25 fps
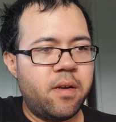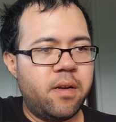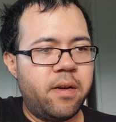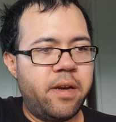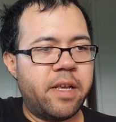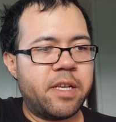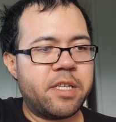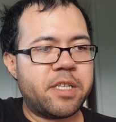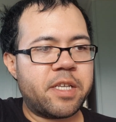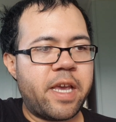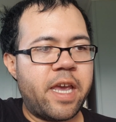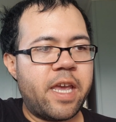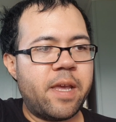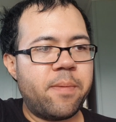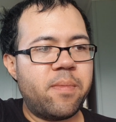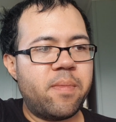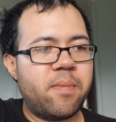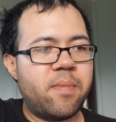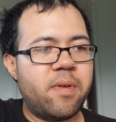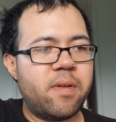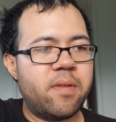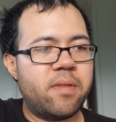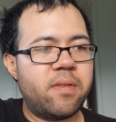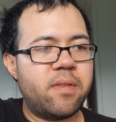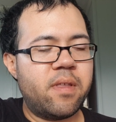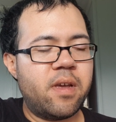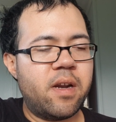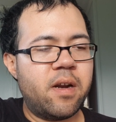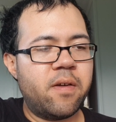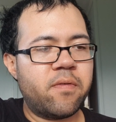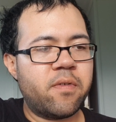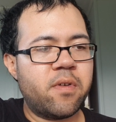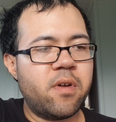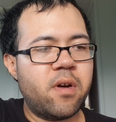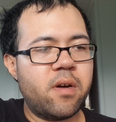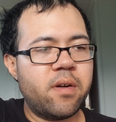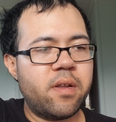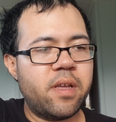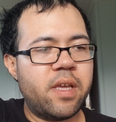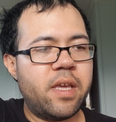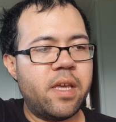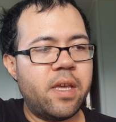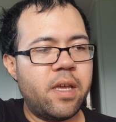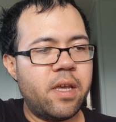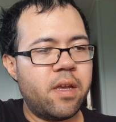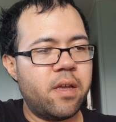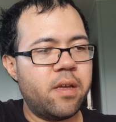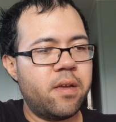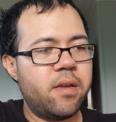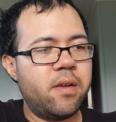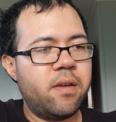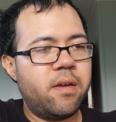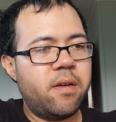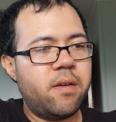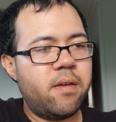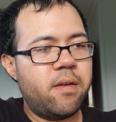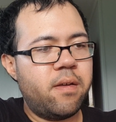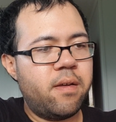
Next game that I've got here